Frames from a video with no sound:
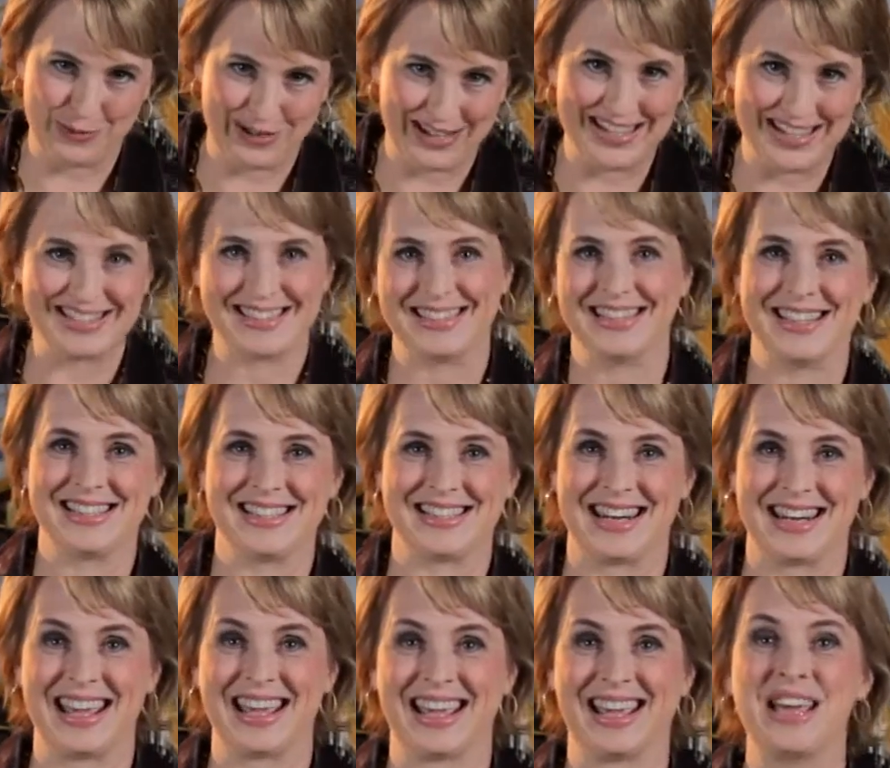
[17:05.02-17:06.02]
when he's
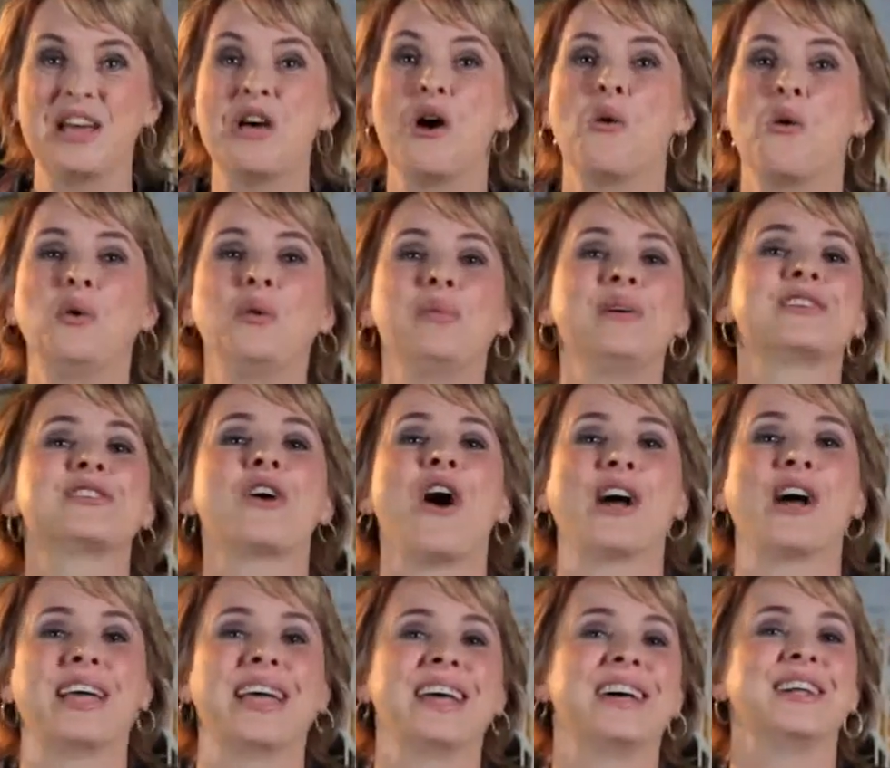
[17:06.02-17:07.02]
listening. We'll be
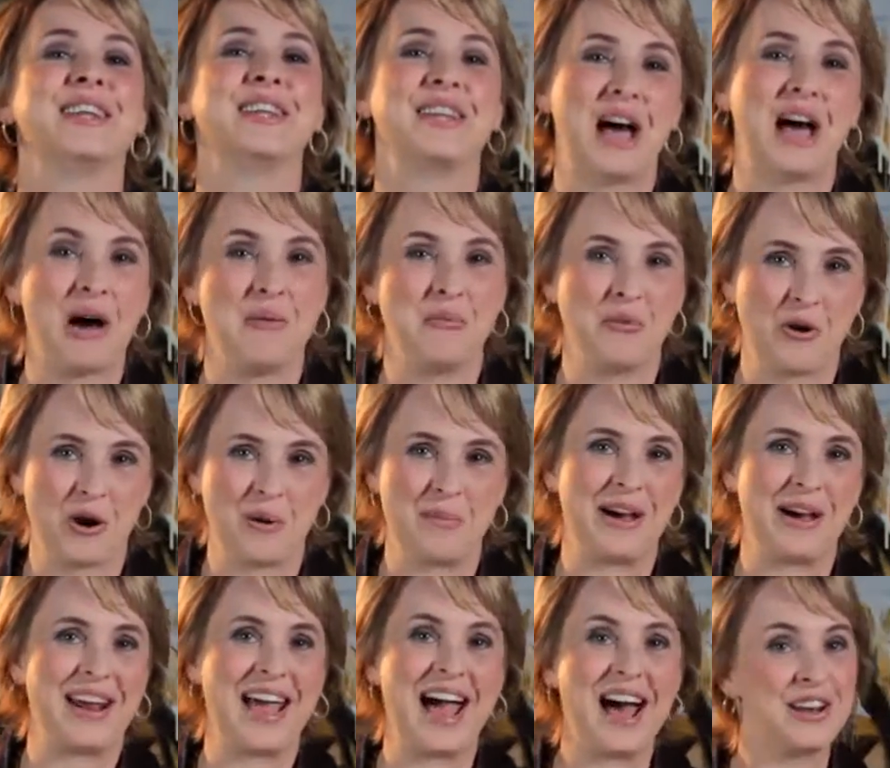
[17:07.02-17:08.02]
talking a lot more
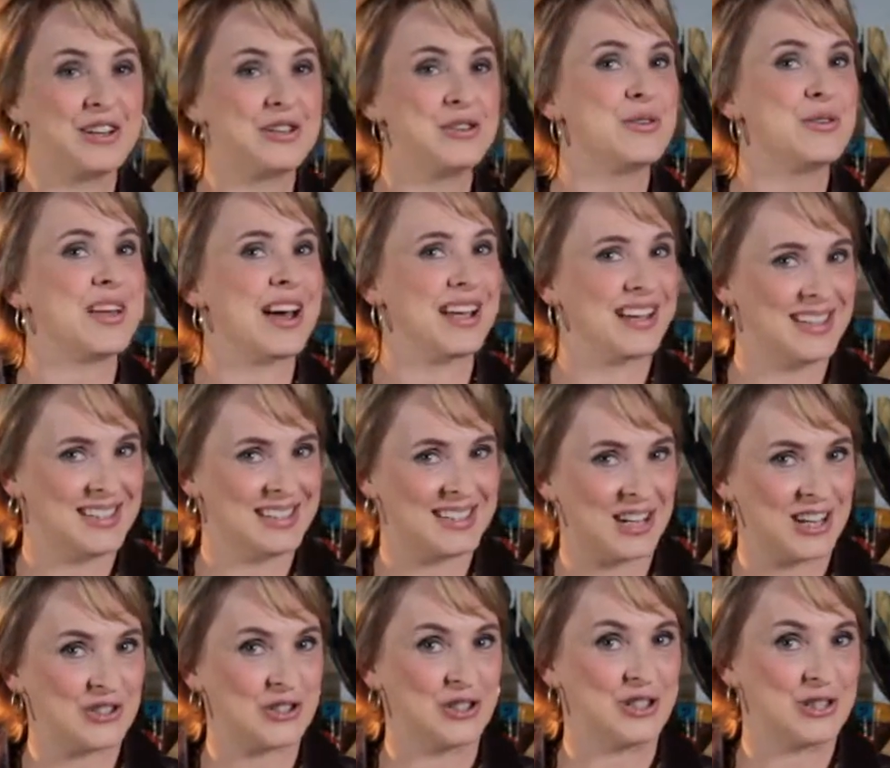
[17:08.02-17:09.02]
about how to do that in
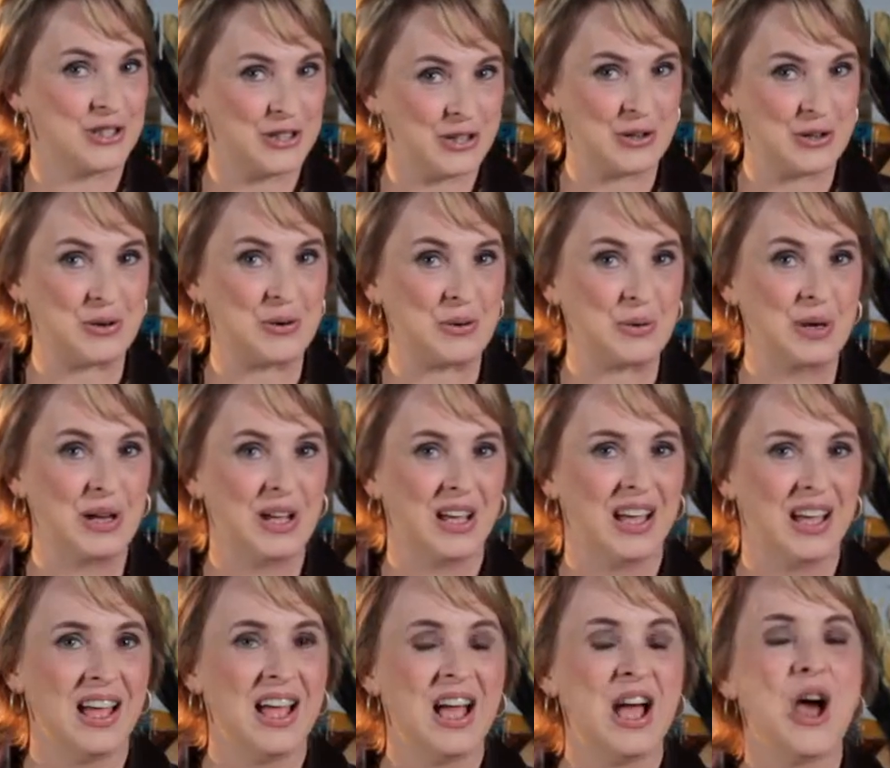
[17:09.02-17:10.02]
session two.
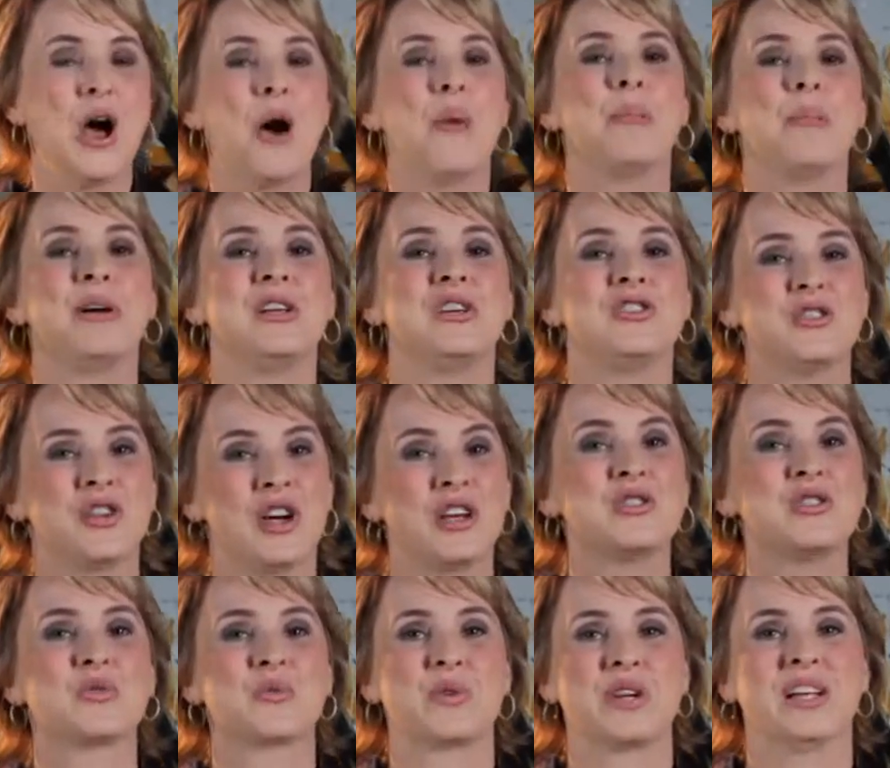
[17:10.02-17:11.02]
But
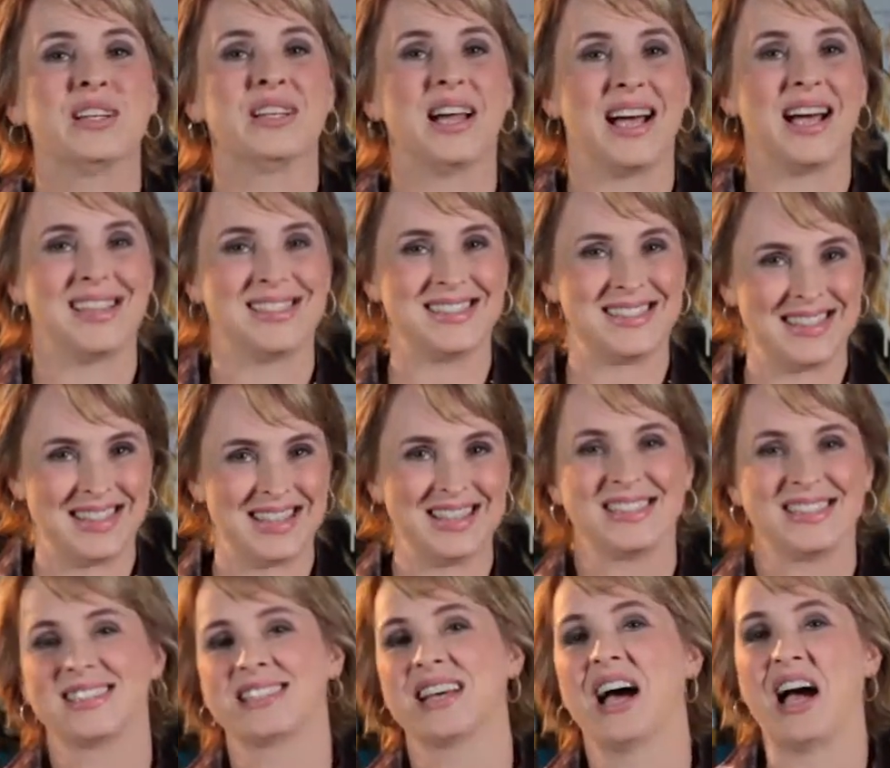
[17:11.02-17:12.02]
just realize
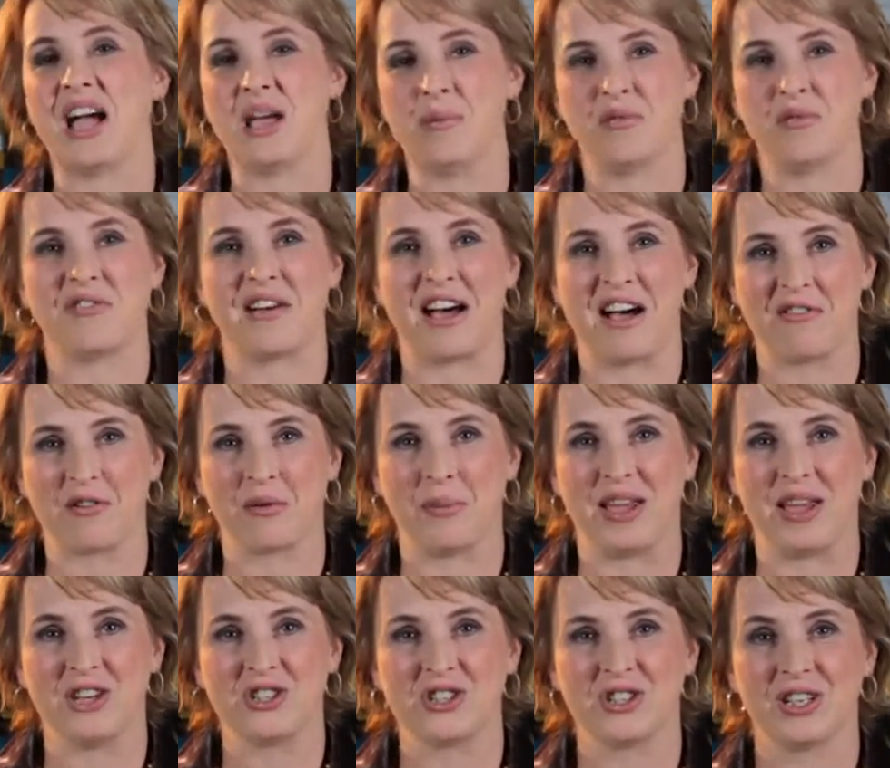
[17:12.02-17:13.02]
this type of
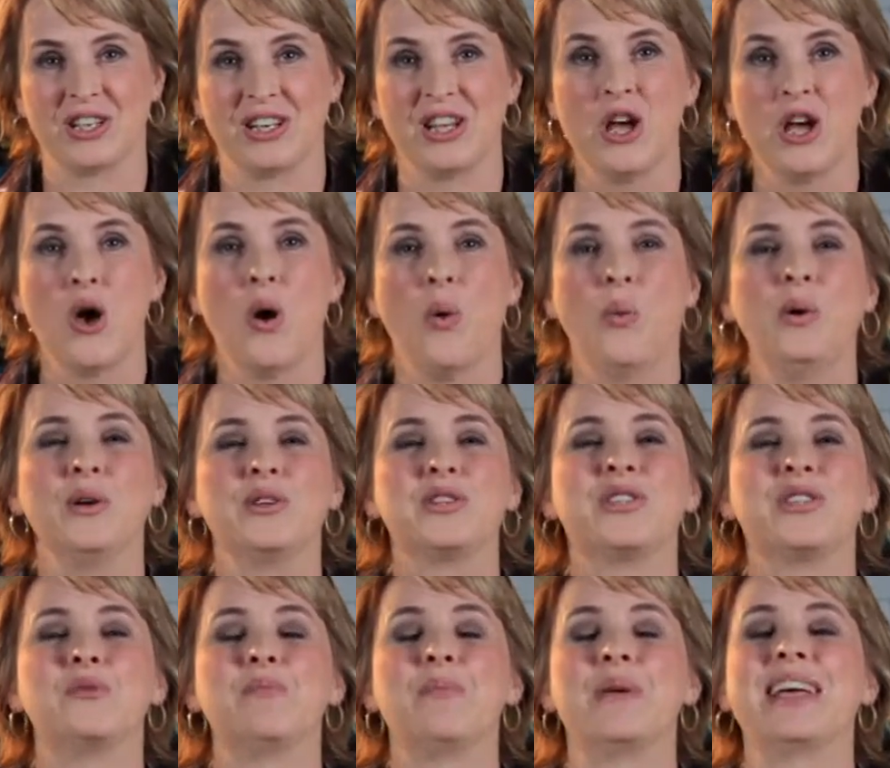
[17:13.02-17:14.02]
affirmation will
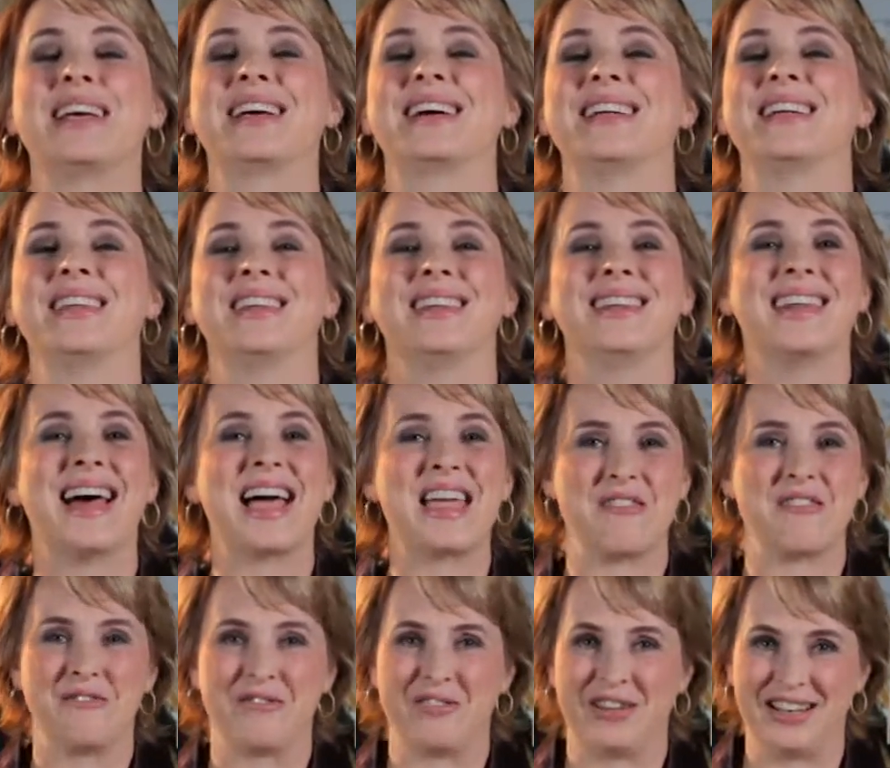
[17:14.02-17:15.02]
speak
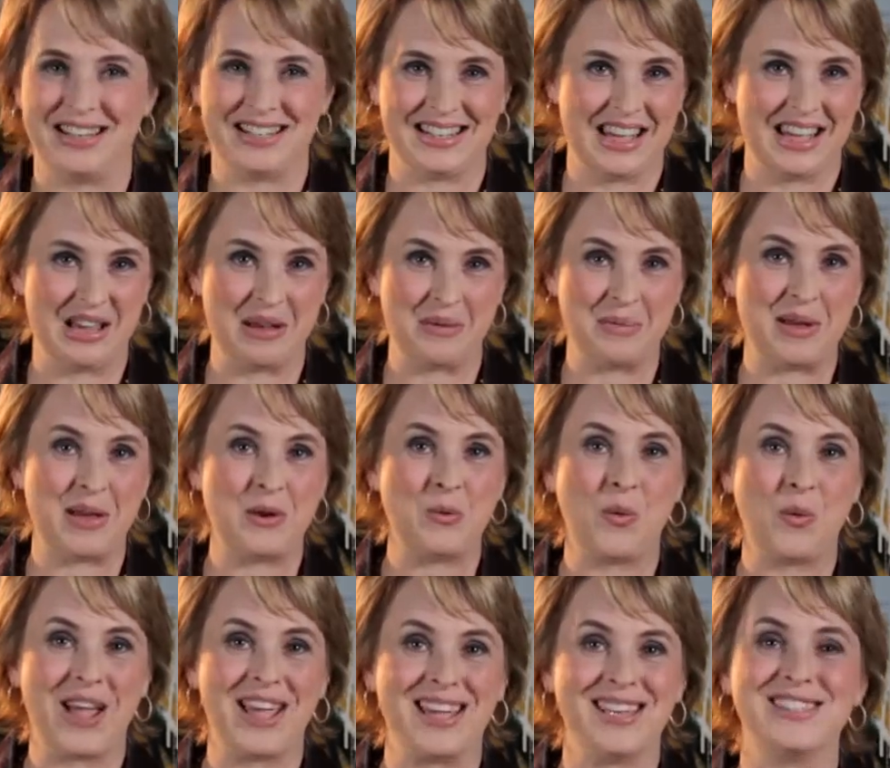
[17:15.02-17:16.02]
life into him in
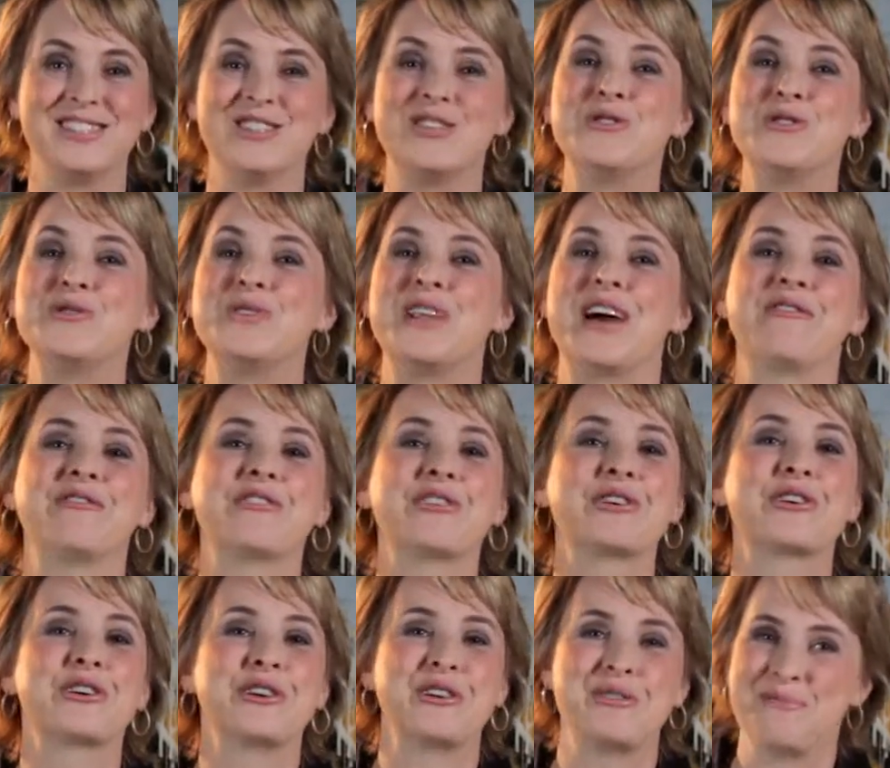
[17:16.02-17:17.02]
ways you
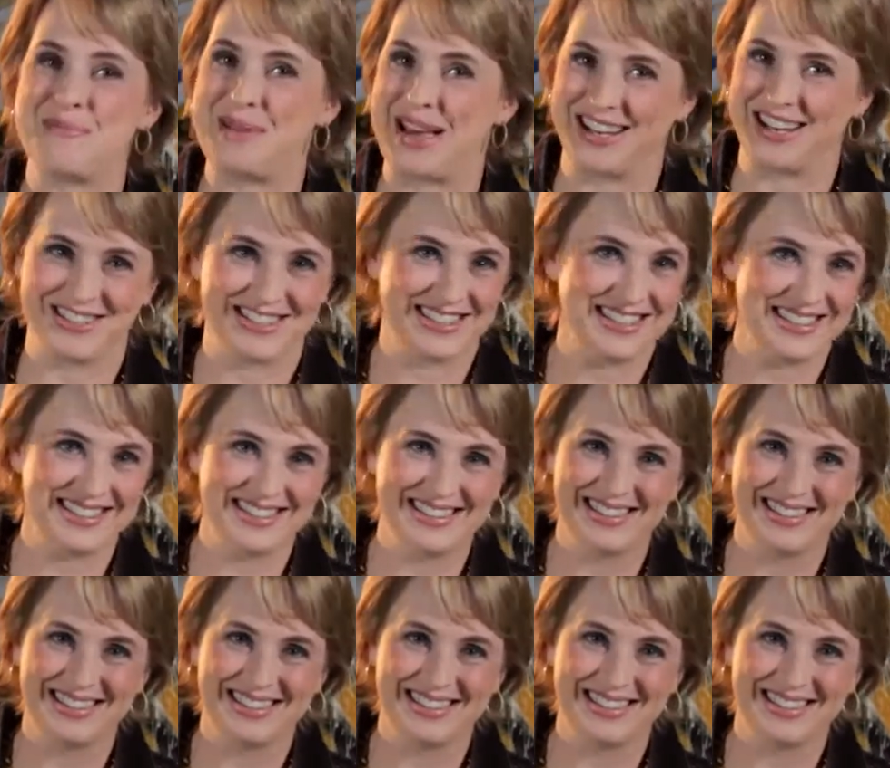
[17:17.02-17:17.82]
never could imagine.